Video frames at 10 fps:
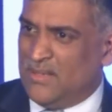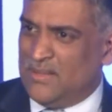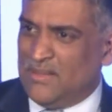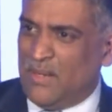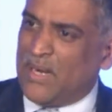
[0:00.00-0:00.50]

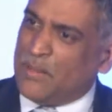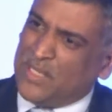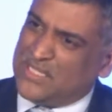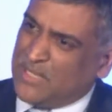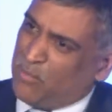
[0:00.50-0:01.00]
Thank
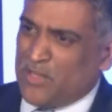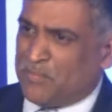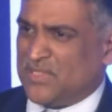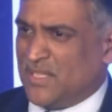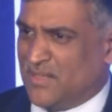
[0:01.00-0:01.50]

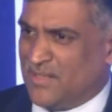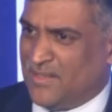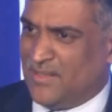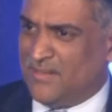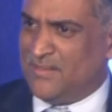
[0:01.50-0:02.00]

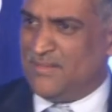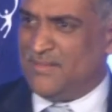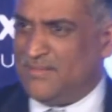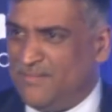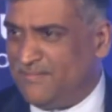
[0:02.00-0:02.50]

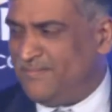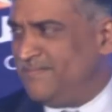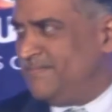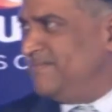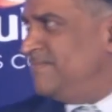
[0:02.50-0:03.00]
you, sir. Thank you
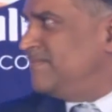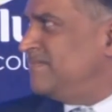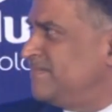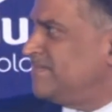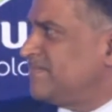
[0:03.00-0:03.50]
for your question.
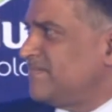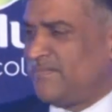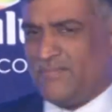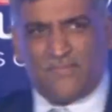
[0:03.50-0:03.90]
Can we have any other?